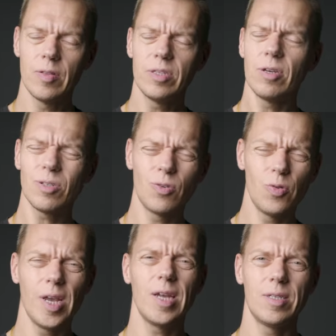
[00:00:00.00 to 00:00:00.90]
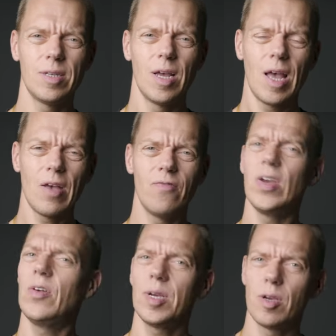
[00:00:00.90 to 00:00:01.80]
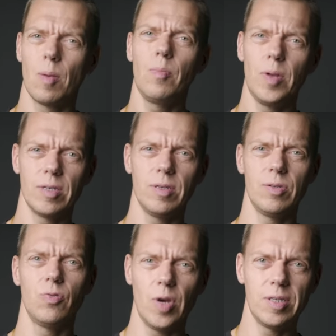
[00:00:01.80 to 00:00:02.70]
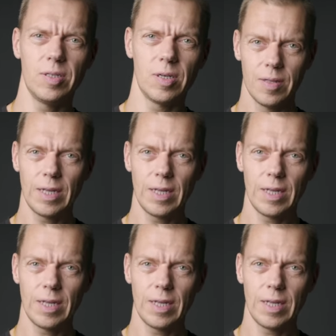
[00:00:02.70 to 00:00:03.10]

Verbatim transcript: And this just creates a very complex situation.